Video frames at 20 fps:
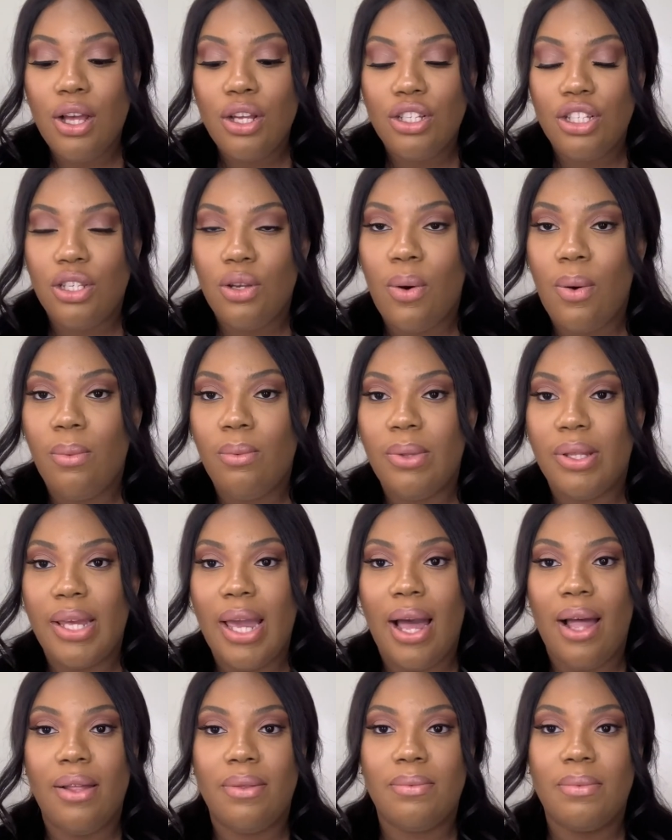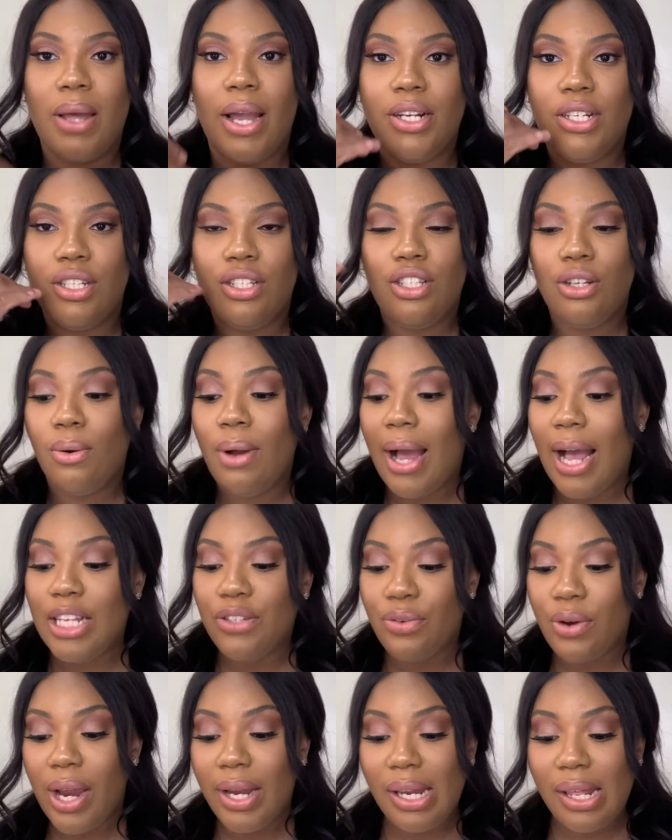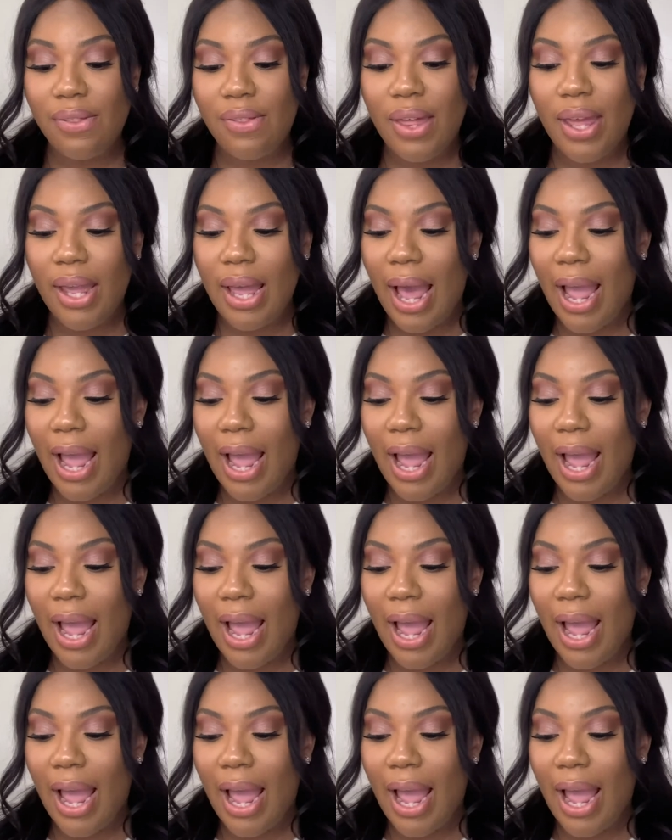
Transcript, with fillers: So yeah, I just don't ask for anything.